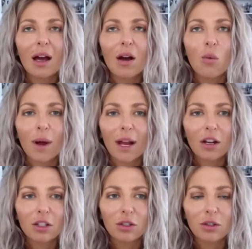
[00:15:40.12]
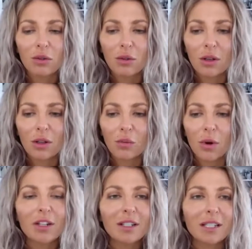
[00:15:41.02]
where
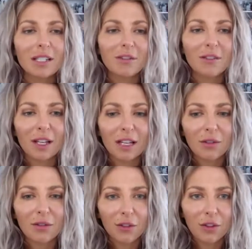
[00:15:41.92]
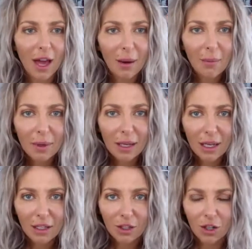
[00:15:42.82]
does this fit in for them
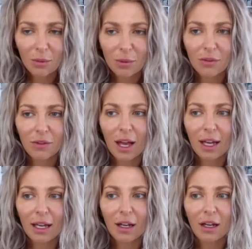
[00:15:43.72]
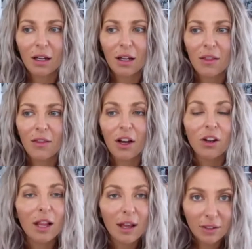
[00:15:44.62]
in terms of their
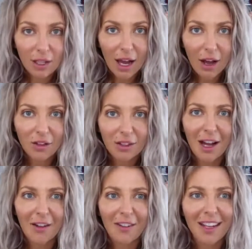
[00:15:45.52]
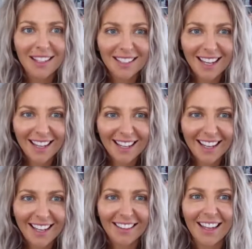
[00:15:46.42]
lifestyles and how they can take
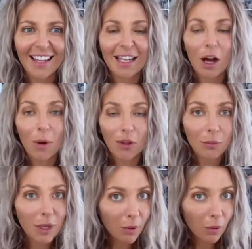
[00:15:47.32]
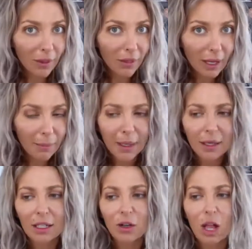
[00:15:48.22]
it and they can help other people with it,
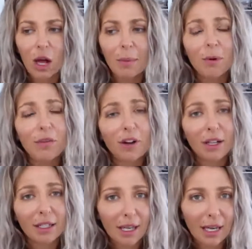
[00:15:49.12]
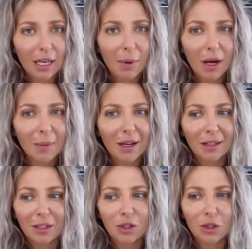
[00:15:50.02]
because I know a lot of people are very excited about it
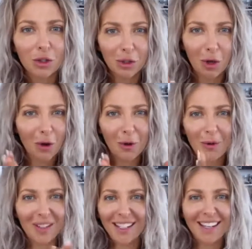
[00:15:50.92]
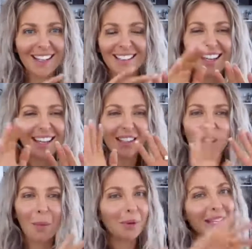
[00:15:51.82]
because it's the
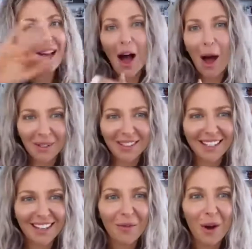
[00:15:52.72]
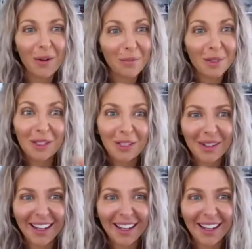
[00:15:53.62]
complete opposite of what we've been doing.